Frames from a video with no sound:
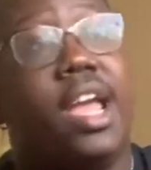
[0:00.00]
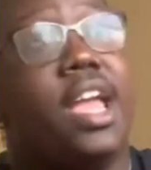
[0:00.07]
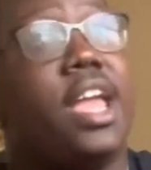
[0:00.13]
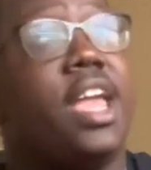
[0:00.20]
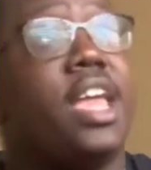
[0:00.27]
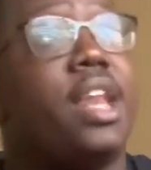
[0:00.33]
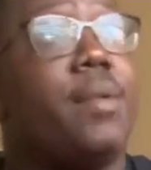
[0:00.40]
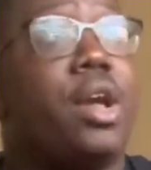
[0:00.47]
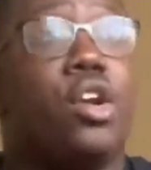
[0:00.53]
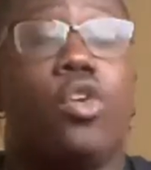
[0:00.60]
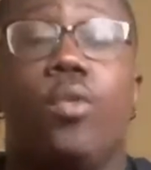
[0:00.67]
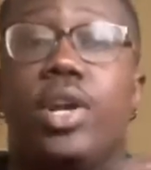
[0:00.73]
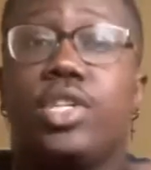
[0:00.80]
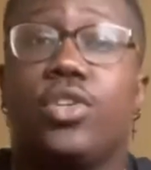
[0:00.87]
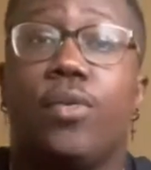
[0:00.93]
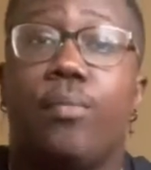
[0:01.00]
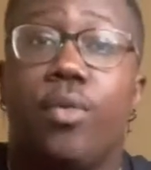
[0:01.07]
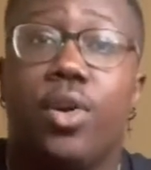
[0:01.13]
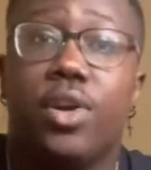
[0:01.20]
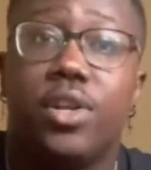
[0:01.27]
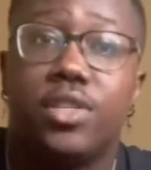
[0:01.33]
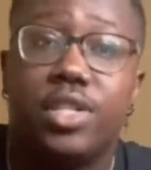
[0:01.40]
and I'm not gonna waste no
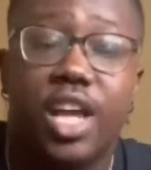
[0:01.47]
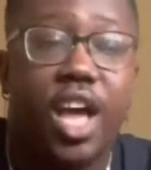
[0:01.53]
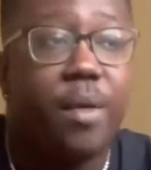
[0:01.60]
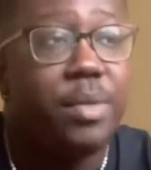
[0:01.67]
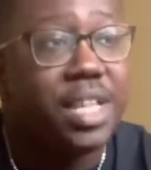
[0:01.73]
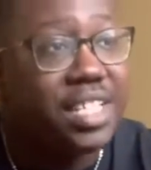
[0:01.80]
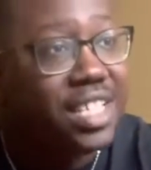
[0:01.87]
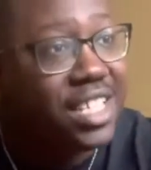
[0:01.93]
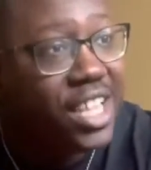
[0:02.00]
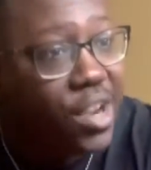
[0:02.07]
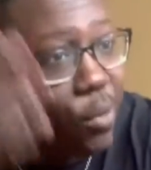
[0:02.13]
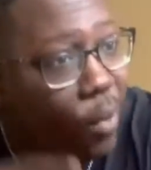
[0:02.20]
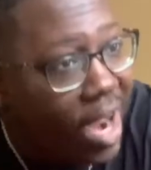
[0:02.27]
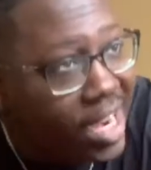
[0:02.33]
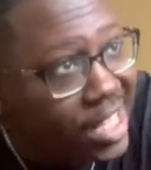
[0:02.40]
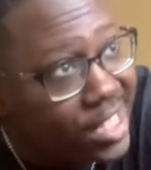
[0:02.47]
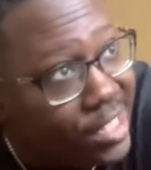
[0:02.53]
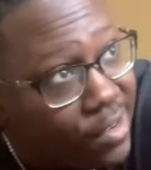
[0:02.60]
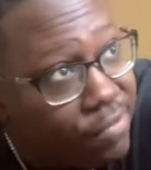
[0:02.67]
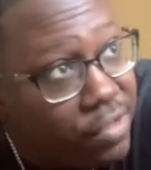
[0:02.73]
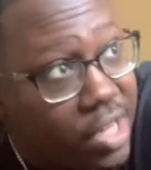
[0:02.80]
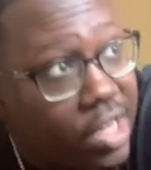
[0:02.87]
more of your time. Let's just get right into
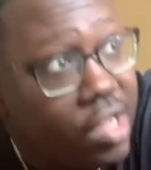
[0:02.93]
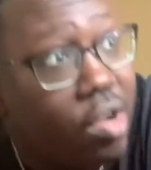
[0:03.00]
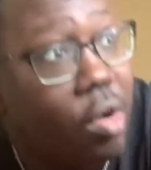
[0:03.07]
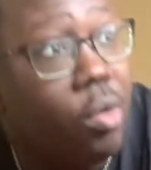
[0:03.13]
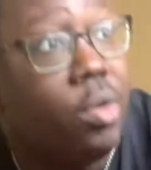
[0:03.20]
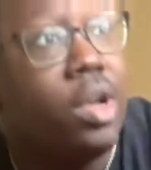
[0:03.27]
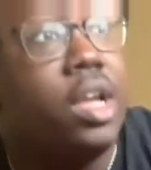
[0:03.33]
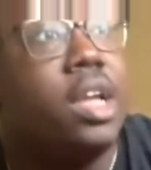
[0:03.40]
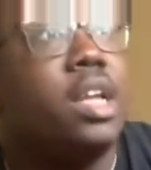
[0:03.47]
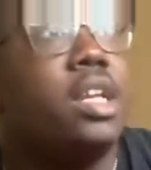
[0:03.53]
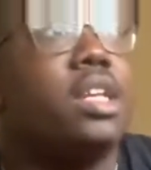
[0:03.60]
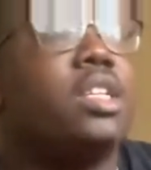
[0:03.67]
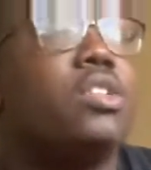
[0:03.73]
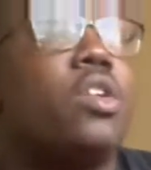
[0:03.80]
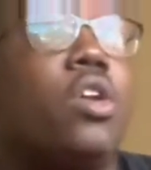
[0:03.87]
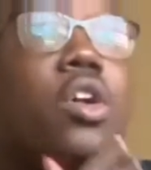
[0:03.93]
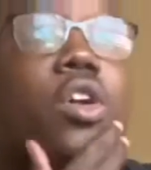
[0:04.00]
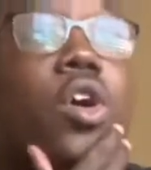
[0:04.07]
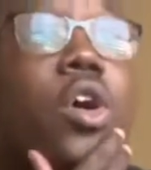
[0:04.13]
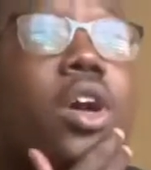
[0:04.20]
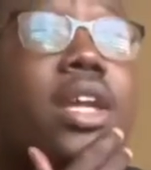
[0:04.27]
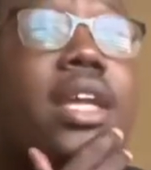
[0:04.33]
the video. The song
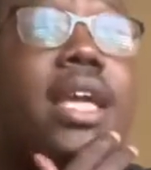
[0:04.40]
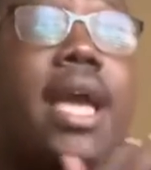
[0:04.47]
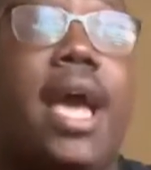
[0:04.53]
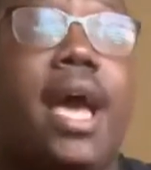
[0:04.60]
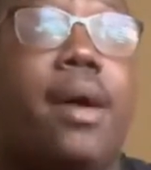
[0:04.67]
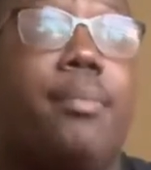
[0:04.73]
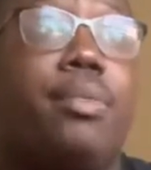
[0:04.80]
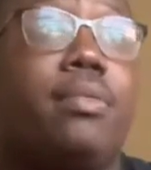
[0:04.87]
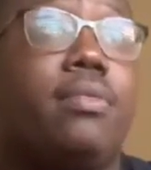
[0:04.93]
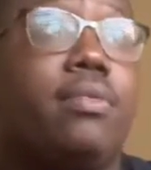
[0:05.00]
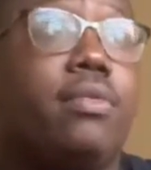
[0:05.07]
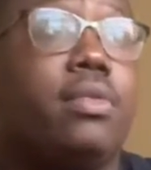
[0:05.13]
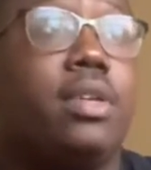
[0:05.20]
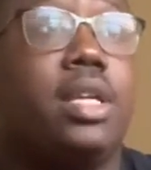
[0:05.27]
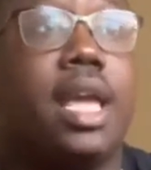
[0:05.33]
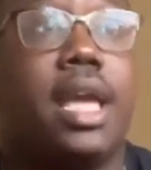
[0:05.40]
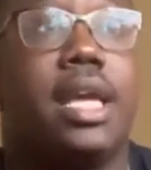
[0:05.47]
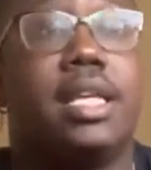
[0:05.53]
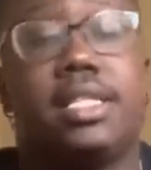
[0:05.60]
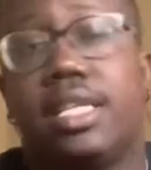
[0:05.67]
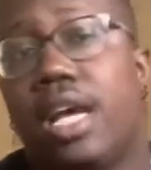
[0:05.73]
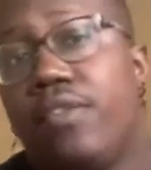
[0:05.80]
called Cap,
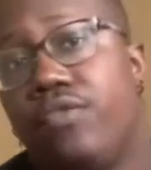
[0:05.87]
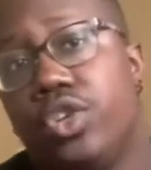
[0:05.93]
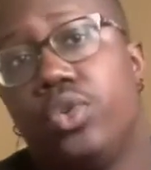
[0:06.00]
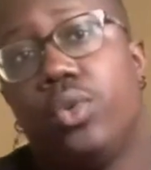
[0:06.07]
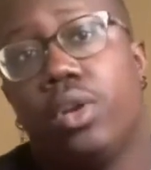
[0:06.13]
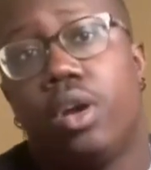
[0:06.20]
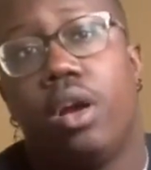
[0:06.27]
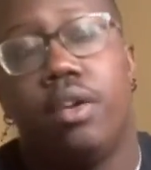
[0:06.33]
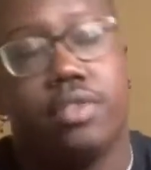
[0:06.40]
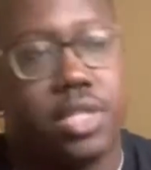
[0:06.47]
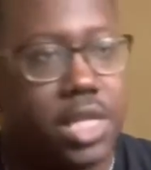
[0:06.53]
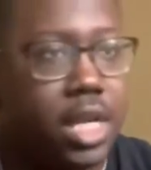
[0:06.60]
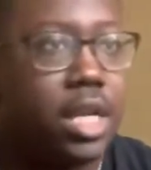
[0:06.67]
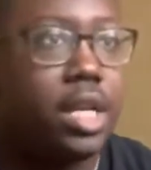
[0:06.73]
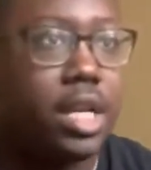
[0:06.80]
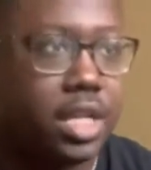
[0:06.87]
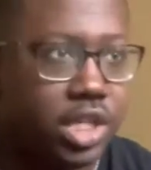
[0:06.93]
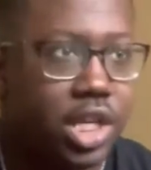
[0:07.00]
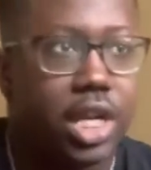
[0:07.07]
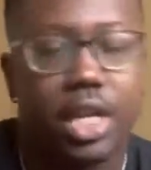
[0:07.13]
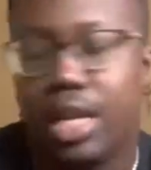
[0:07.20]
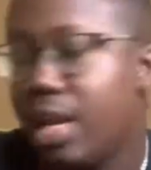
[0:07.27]
KSI featuring Offset. Let's
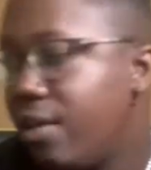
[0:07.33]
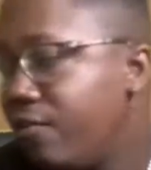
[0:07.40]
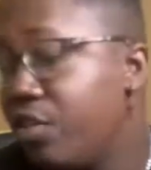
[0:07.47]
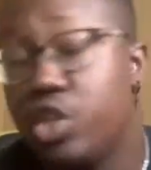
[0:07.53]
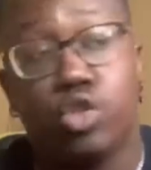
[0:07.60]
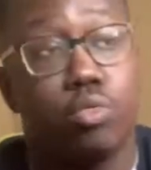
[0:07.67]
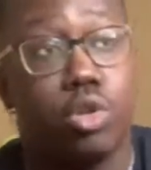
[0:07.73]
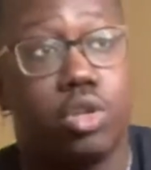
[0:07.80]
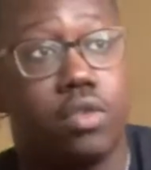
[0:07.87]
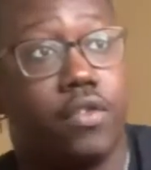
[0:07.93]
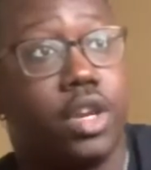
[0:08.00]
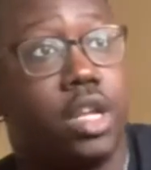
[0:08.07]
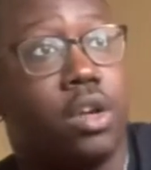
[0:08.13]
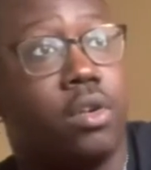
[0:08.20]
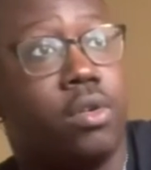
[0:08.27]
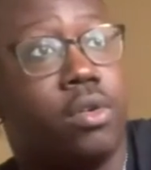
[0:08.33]
check it out, official music video.